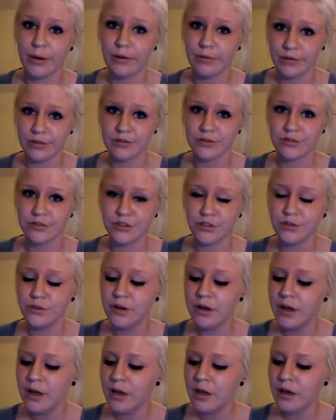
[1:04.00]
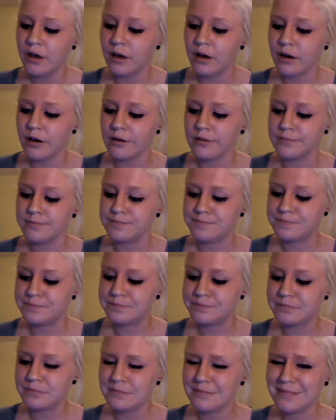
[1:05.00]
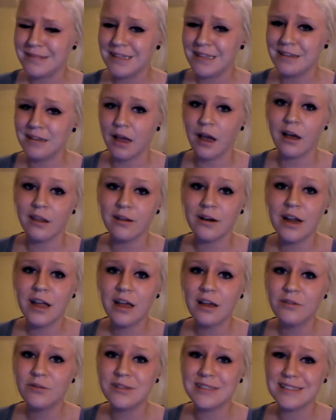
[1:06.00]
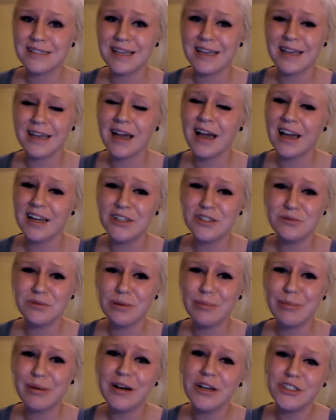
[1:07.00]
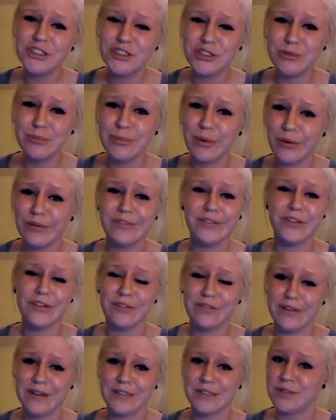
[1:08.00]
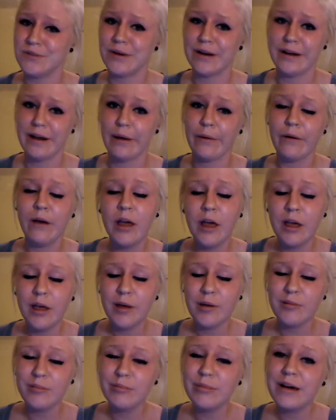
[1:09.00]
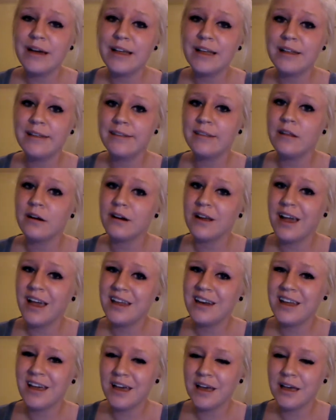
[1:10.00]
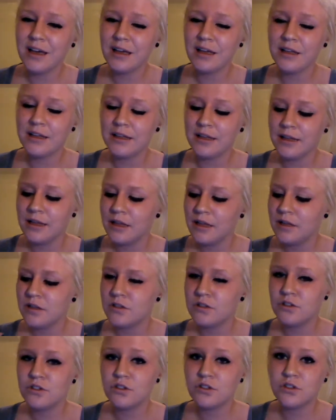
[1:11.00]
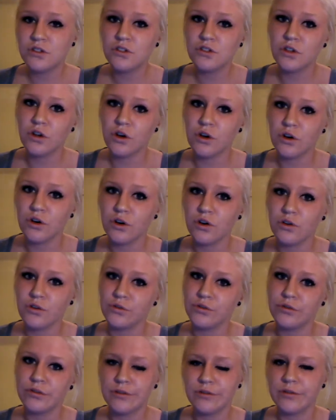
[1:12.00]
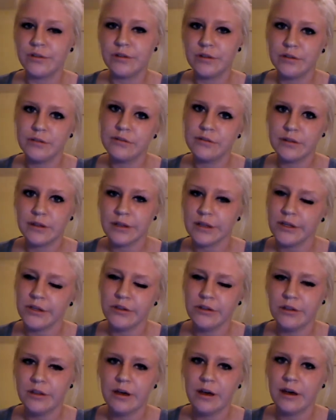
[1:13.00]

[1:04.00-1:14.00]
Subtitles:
about girls too. The other half was like, I just want to punch you both in your faces right now. But they're kind of hot, so I